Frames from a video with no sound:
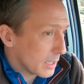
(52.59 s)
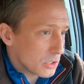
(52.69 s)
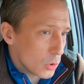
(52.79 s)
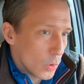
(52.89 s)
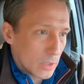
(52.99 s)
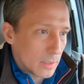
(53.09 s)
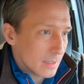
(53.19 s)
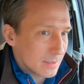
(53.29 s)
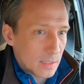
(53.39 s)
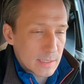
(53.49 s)
leased quickly.
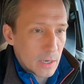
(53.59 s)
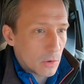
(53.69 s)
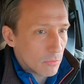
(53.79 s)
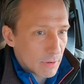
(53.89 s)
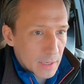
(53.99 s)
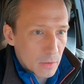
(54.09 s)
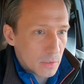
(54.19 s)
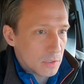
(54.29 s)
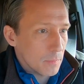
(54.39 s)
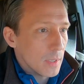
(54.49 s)
This cuts down on
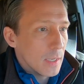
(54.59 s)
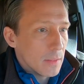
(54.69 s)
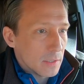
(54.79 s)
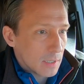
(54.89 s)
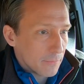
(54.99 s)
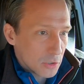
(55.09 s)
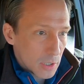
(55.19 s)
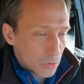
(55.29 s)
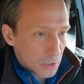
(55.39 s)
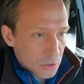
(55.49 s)
vandalism. This
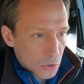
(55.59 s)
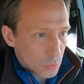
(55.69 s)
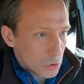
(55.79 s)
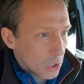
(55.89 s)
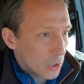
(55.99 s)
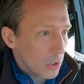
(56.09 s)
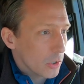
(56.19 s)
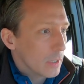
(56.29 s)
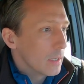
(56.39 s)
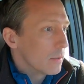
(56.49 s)
obviously increases
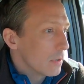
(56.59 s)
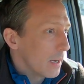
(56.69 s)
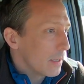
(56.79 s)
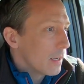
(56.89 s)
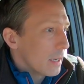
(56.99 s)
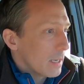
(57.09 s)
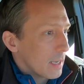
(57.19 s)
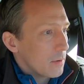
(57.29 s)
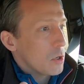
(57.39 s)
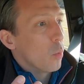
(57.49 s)
return, right?
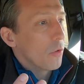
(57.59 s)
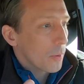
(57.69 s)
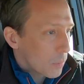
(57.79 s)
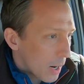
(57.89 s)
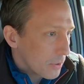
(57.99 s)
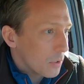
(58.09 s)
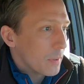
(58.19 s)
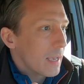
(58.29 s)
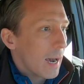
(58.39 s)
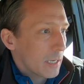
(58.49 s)
You want the property to
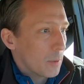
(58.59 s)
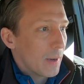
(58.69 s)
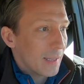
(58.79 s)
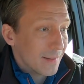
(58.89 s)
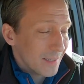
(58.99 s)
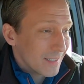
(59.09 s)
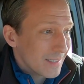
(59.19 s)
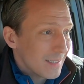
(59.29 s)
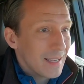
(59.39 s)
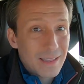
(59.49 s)
be occupied and not
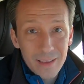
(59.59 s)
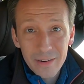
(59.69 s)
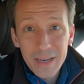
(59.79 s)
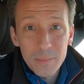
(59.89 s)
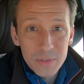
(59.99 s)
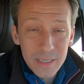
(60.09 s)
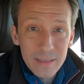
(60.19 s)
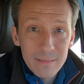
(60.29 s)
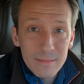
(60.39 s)
just sitting there empty,